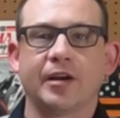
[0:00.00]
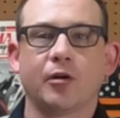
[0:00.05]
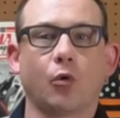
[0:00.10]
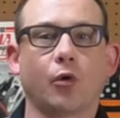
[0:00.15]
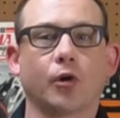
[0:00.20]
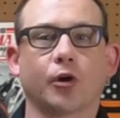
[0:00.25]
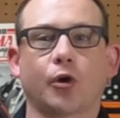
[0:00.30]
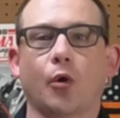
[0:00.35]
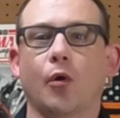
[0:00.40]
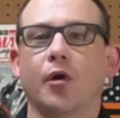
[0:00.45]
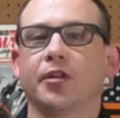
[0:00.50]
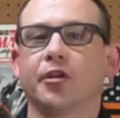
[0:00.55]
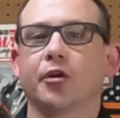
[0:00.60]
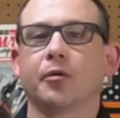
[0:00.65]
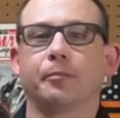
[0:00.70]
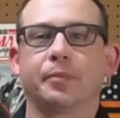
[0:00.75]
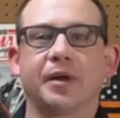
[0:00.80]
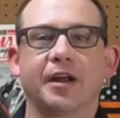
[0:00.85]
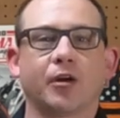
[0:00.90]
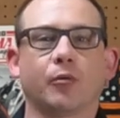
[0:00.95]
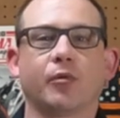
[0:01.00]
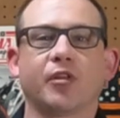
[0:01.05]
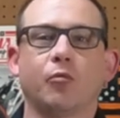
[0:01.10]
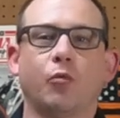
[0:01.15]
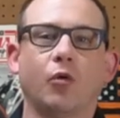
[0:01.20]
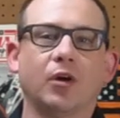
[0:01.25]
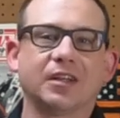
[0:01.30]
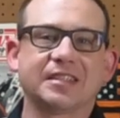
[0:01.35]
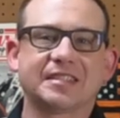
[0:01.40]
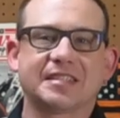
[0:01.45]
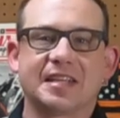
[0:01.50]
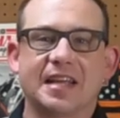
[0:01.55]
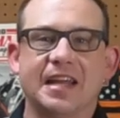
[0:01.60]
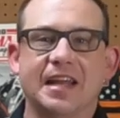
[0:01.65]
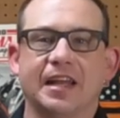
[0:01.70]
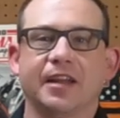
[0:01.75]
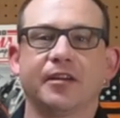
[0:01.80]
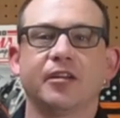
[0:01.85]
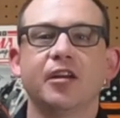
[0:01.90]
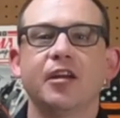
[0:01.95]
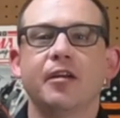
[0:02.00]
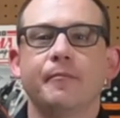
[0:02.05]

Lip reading: or go a little bigger with a 110,